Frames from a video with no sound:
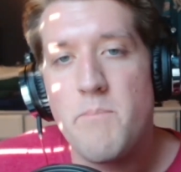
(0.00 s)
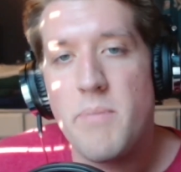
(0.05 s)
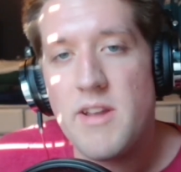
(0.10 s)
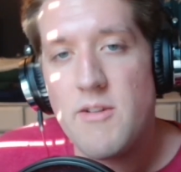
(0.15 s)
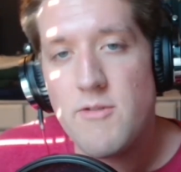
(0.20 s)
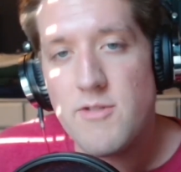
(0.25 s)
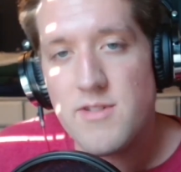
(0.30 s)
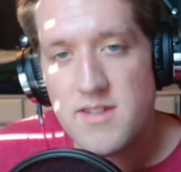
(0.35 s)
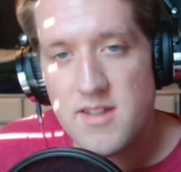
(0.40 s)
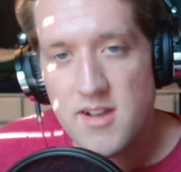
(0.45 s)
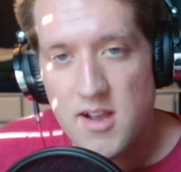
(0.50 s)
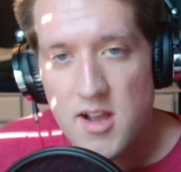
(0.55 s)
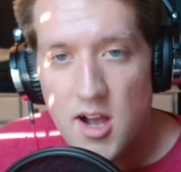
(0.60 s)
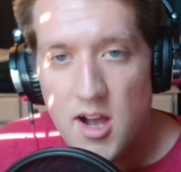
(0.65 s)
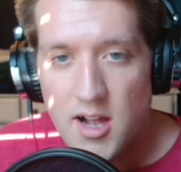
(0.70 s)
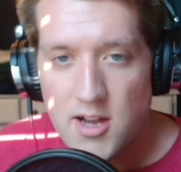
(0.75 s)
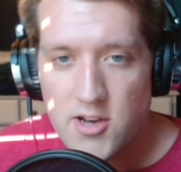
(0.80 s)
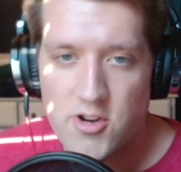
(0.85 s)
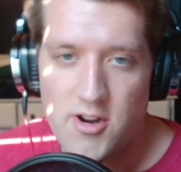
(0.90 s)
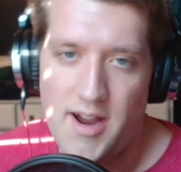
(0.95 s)
but it was the
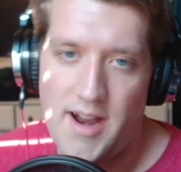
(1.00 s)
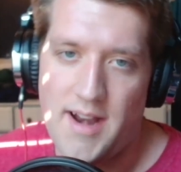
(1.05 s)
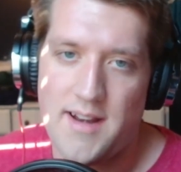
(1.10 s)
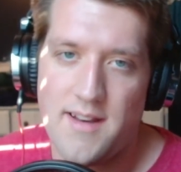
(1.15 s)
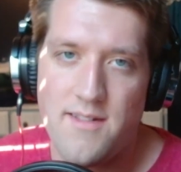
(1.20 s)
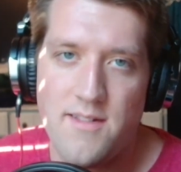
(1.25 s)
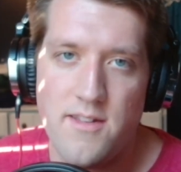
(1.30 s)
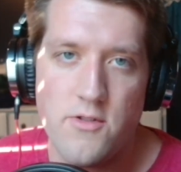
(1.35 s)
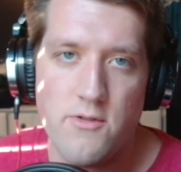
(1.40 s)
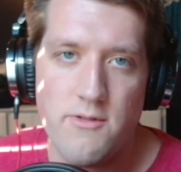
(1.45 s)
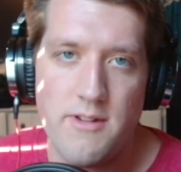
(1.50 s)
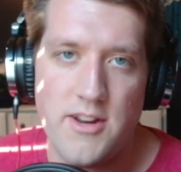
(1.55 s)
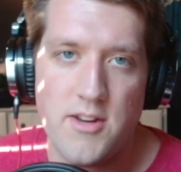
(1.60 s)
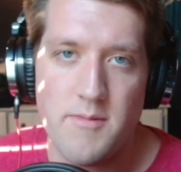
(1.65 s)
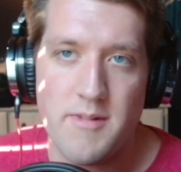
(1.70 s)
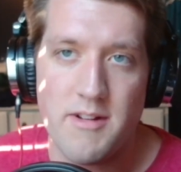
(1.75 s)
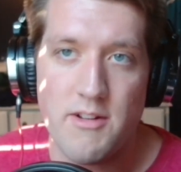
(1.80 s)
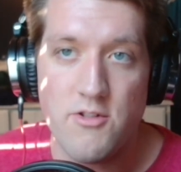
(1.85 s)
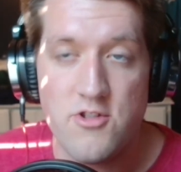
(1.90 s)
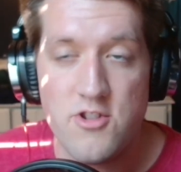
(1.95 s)
contract
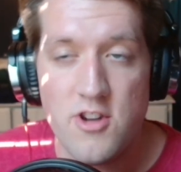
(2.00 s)
situation because